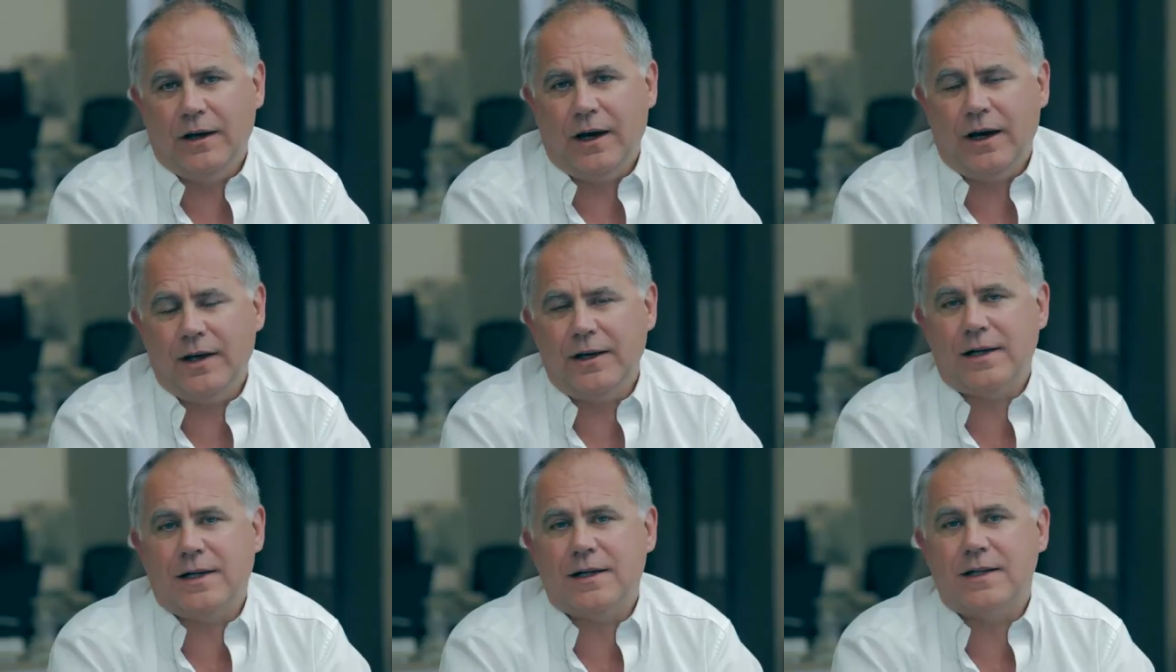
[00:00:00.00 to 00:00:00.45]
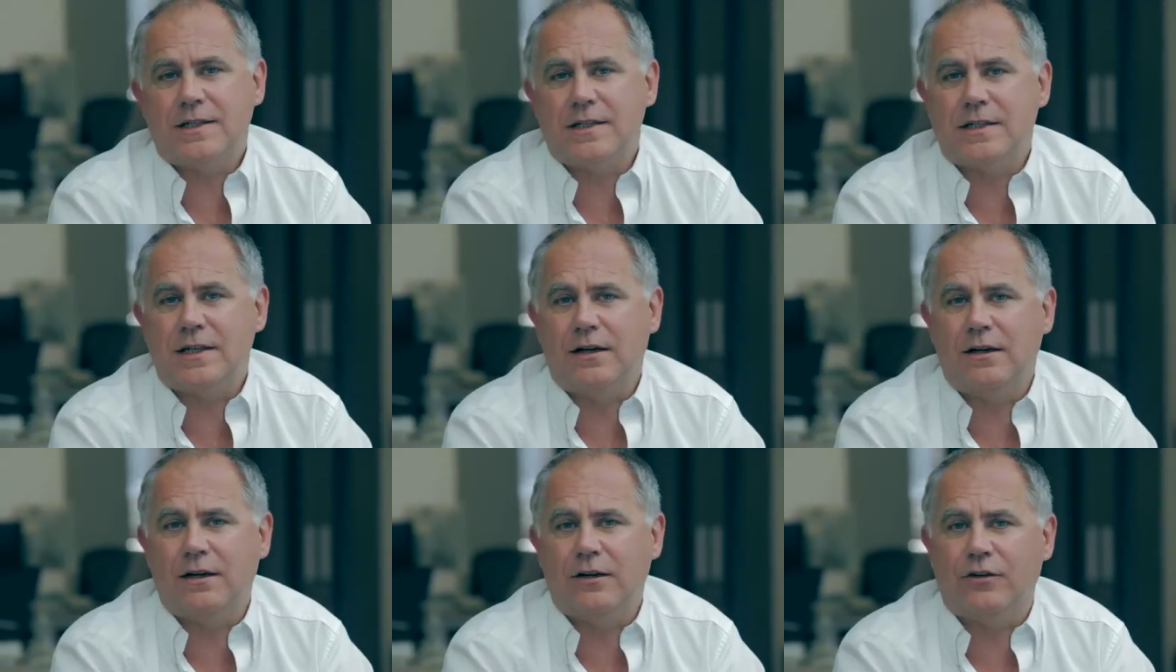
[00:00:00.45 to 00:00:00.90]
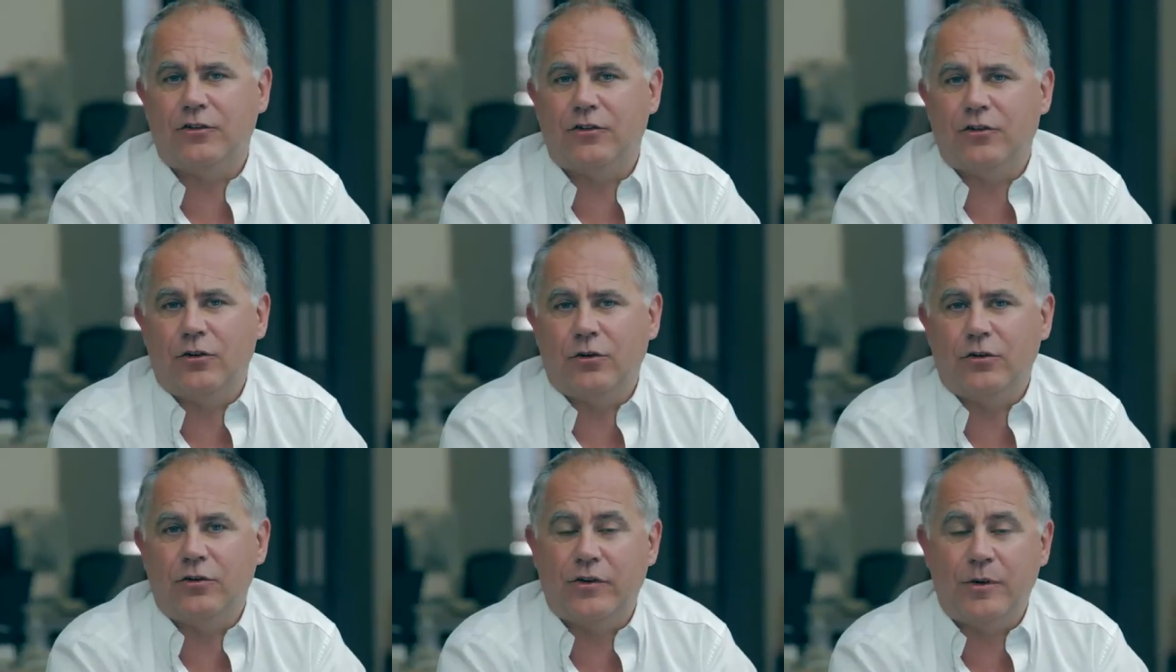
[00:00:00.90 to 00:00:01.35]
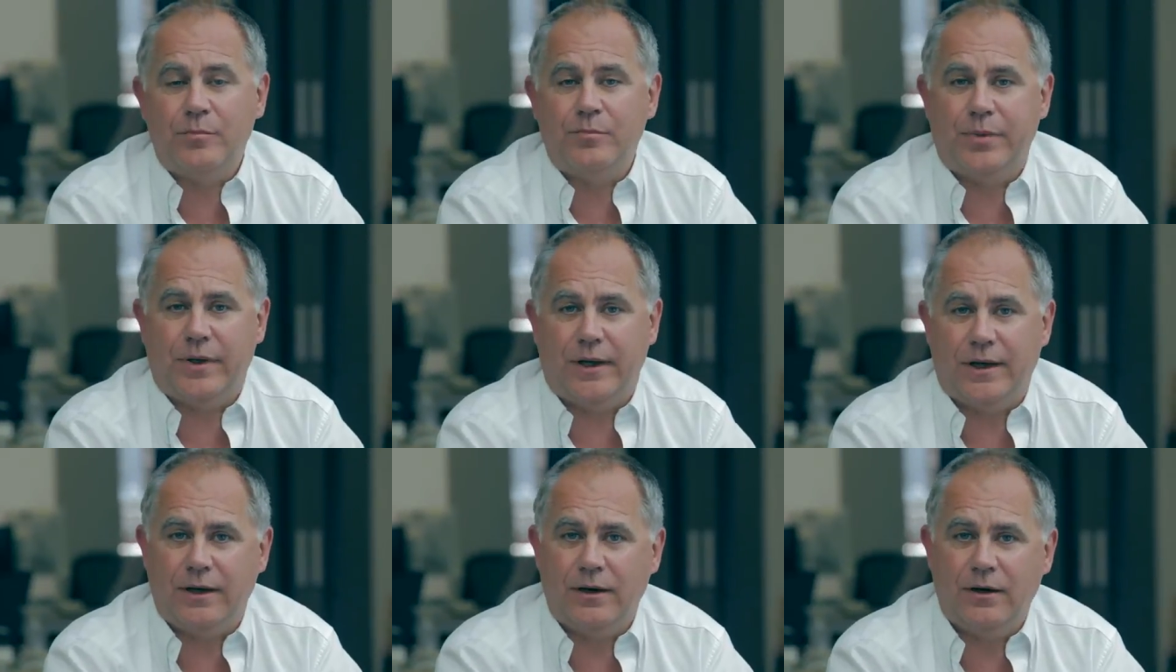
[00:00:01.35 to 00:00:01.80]
And it can start so
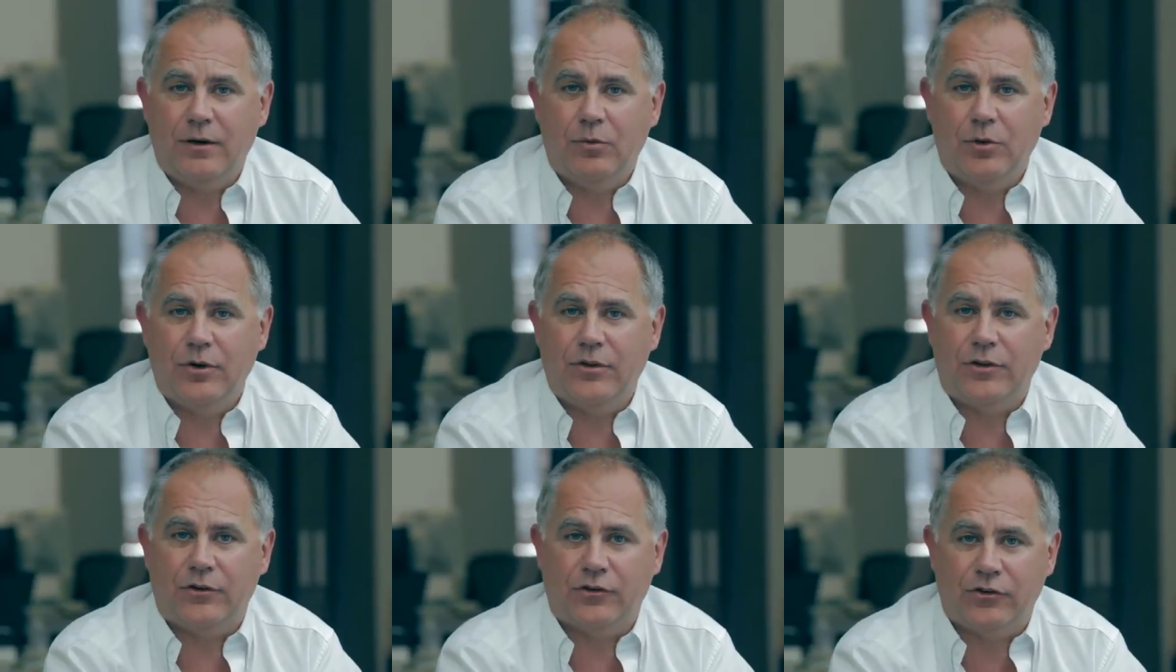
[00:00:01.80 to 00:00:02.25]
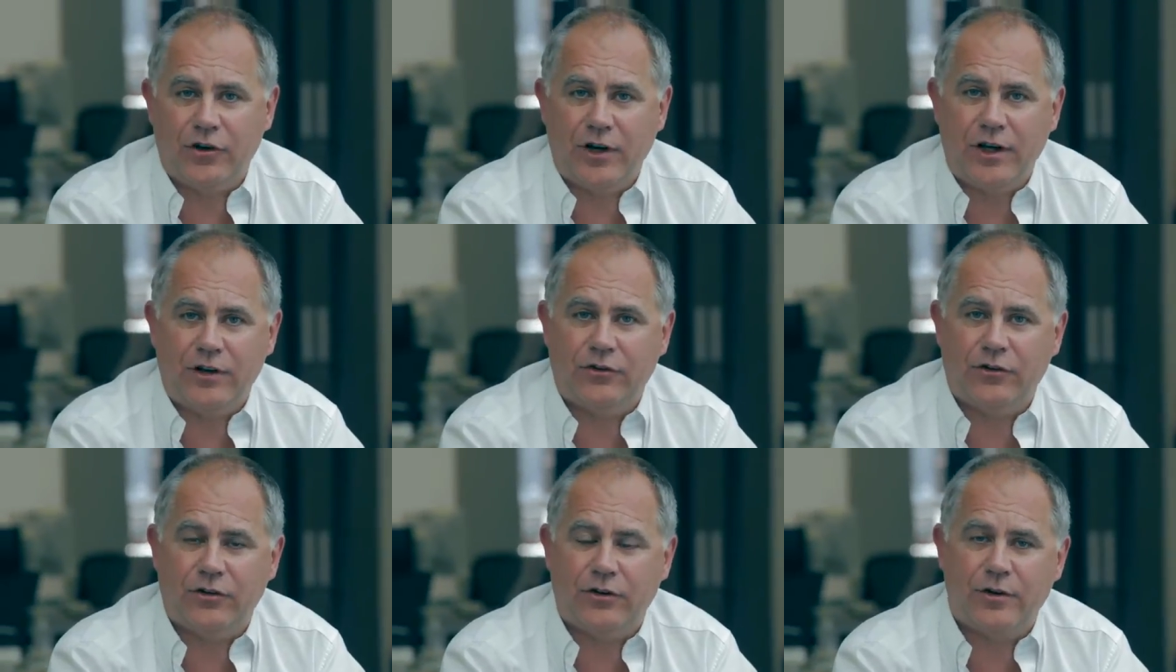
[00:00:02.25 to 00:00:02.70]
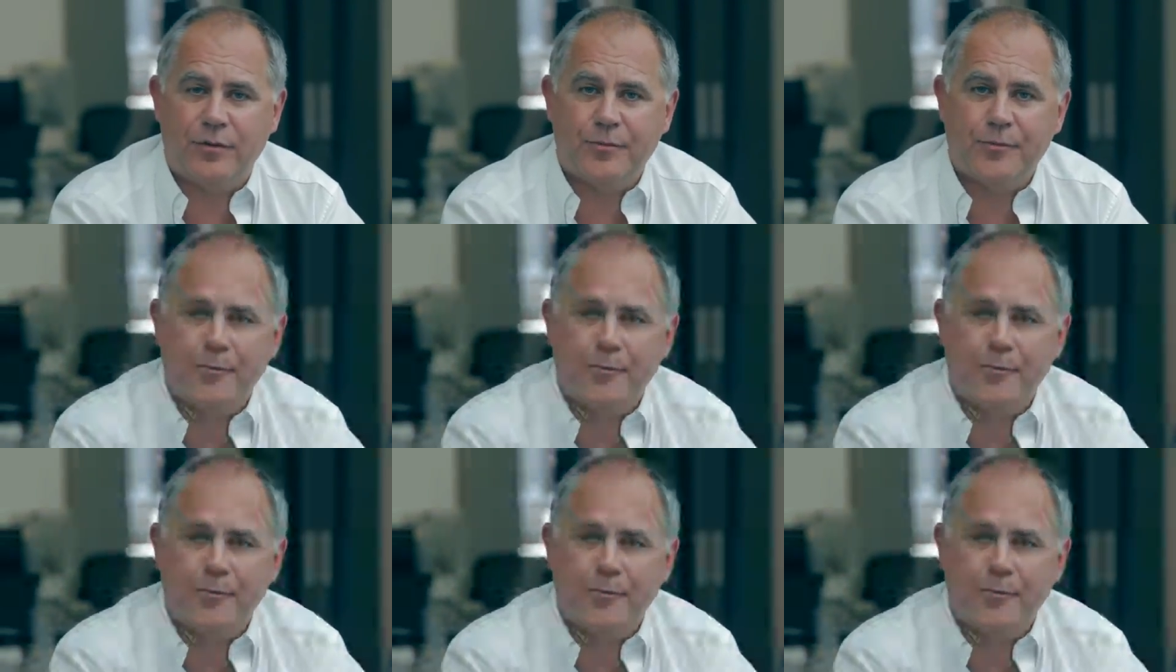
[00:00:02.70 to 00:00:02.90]
simply with a stressor,